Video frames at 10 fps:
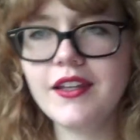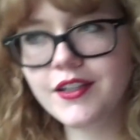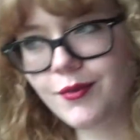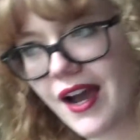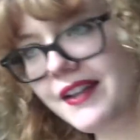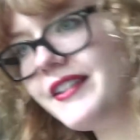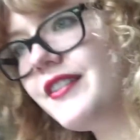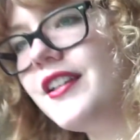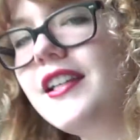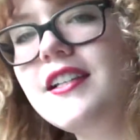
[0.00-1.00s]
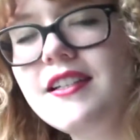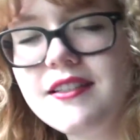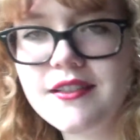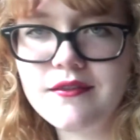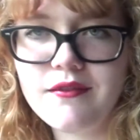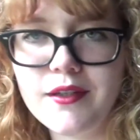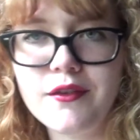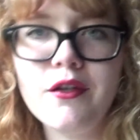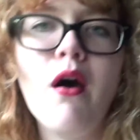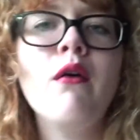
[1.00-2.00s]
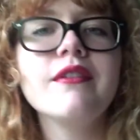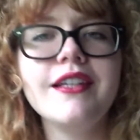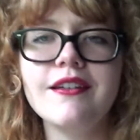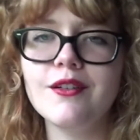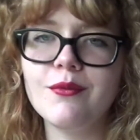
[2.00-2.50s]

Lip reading: there's Wyland. He's like the only